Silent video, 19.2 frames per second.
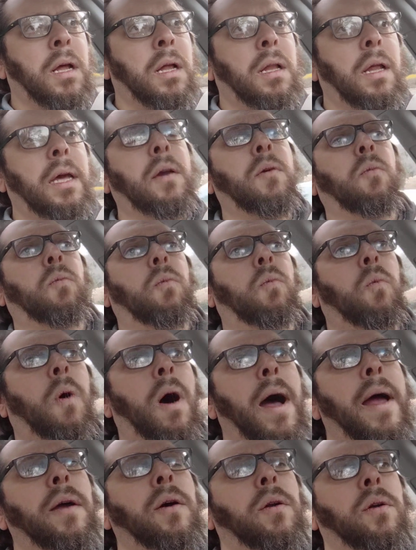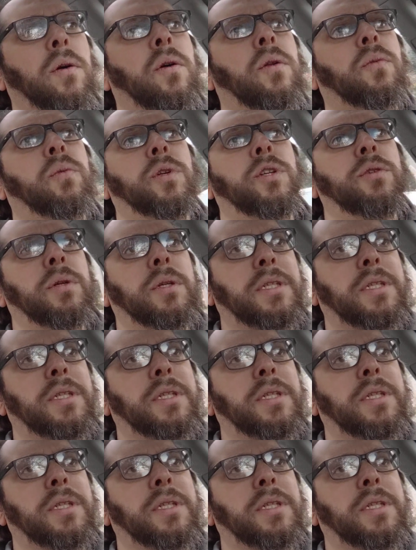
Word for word: Like, why on earth would you